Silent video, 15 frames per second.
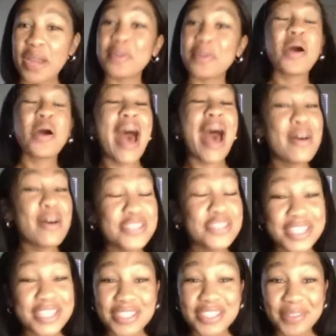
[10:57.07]
I'm like, oh, how is
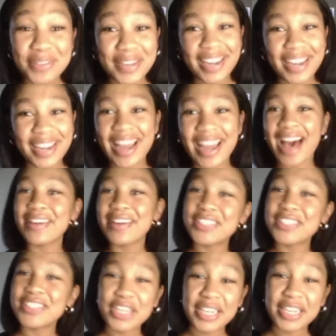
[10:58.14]
she doing? How
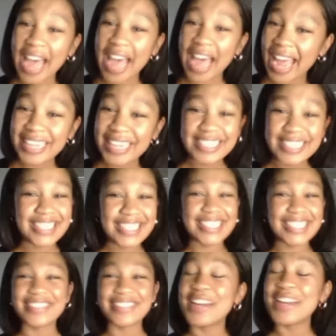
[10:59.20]
is she nice? Is
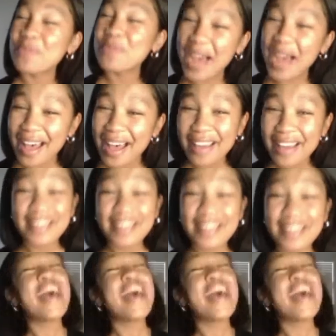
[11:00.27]
she doing well?